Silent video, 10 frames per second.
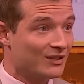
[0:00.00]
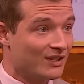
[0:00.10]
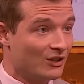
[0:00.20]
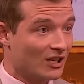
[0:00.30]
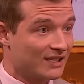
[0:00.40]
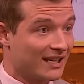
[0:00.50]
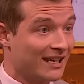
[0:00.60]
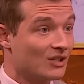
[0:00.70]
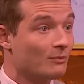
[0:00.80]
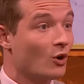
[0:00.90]
in the United
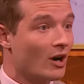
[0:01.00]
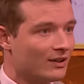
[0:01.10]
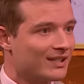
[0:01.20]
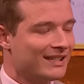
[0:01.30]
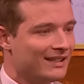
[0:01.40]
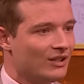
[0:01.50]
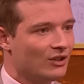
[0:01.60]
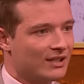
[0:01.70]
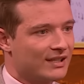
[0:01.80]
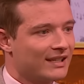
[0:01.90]
Kingdom, grow it in the
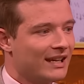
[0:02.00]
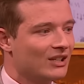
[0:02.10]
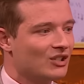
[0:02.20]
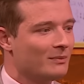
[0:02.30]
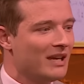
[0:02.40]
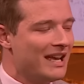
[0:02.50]
United Kingdom.